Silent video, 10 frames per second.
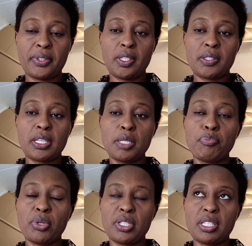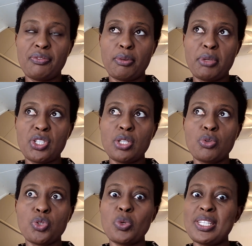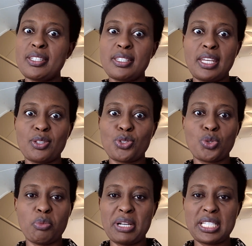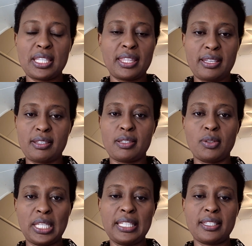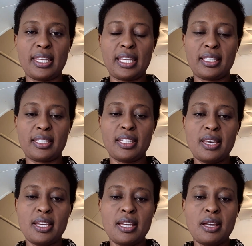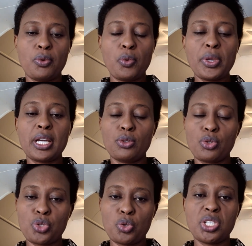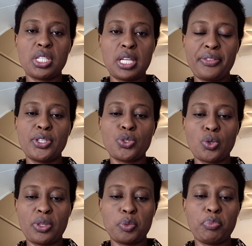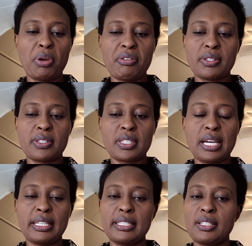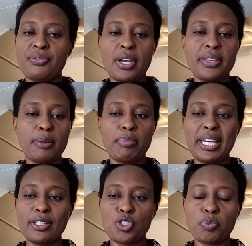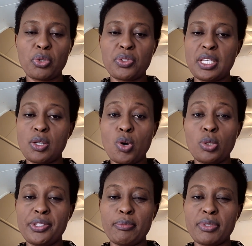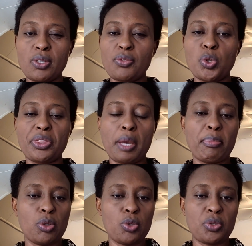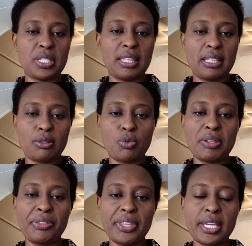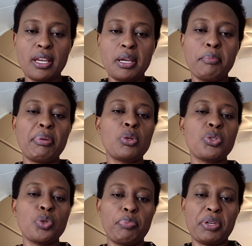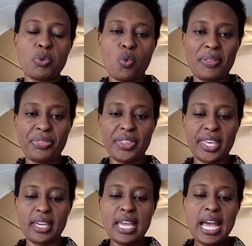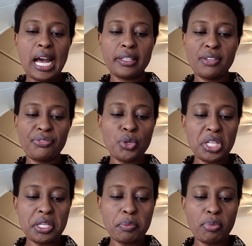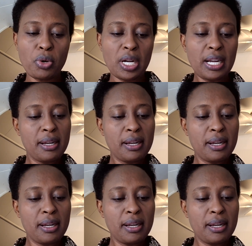it's an important information, because we share so much things on internet. We can also share this so that parents can identify the blind spots and hold themselves when they're about to say that one thing, but also pick one thing. And if you need a book,